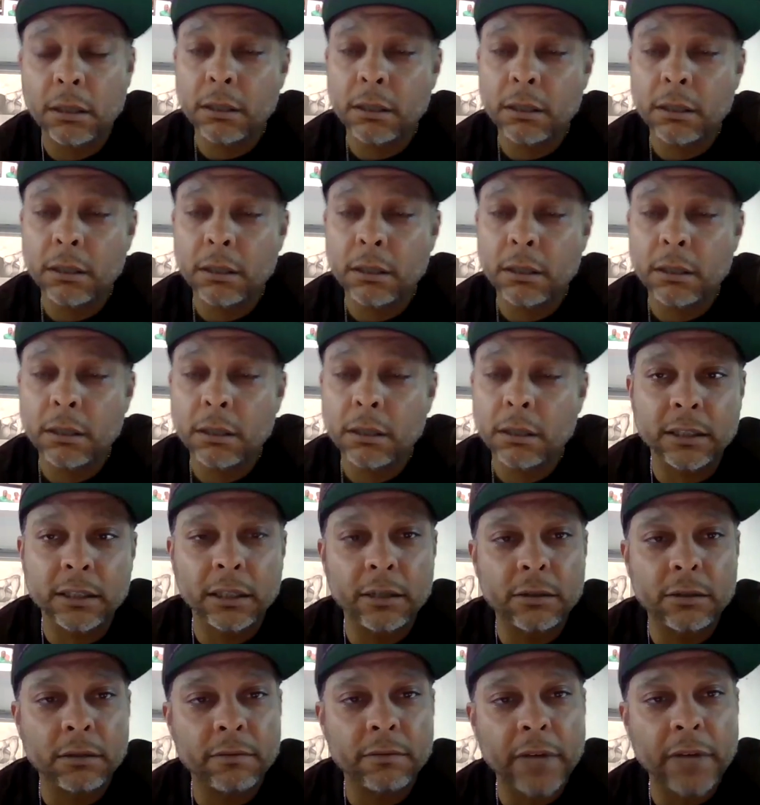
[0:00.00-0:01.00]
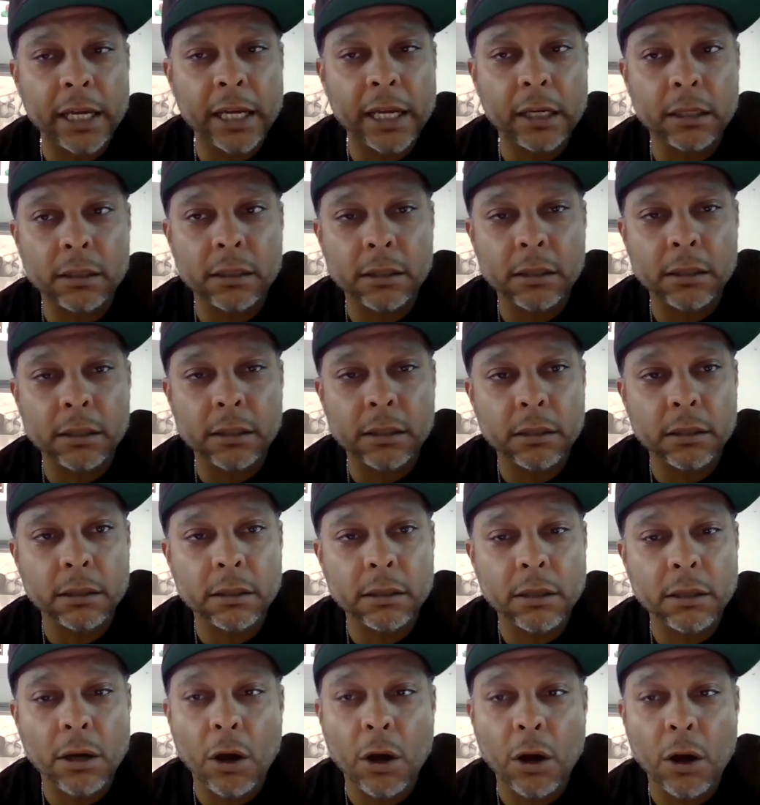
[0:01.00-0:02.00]
Tash lives in Vegas.
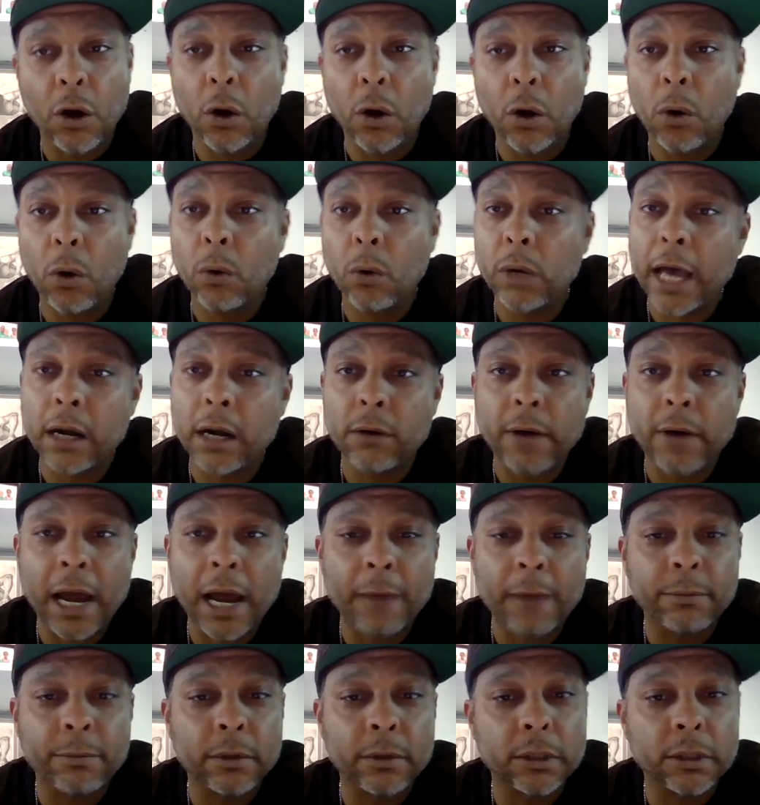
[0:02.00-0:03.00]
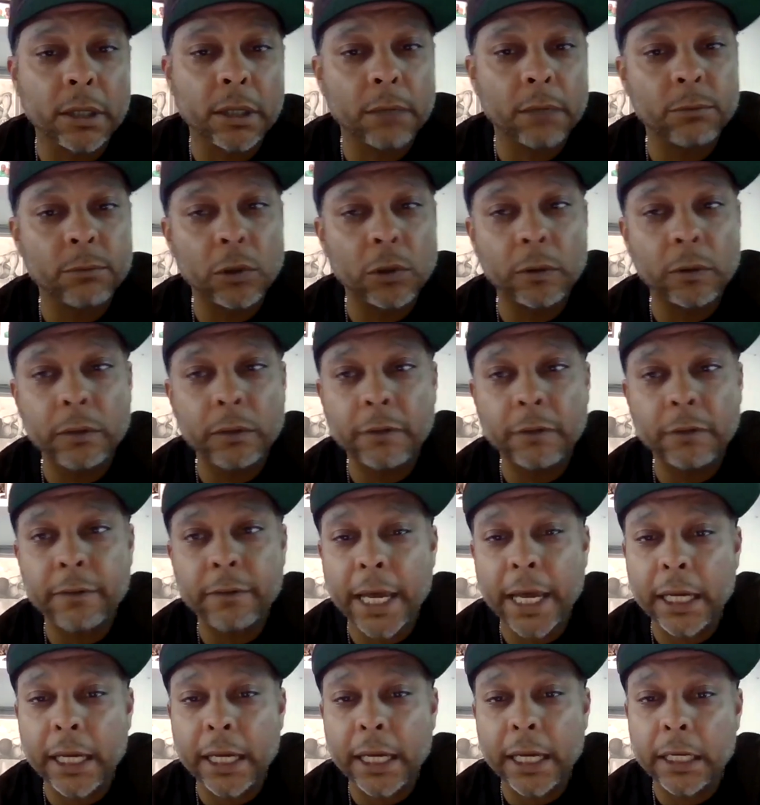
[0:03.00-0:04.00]
A whole lot of rappers done moved to
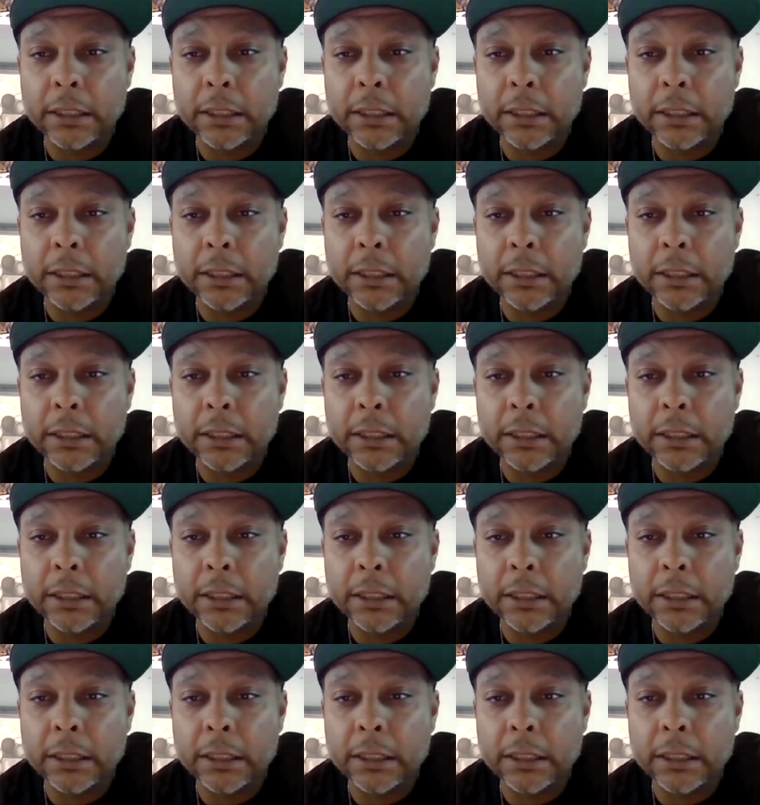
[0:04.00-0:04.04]
Vegas.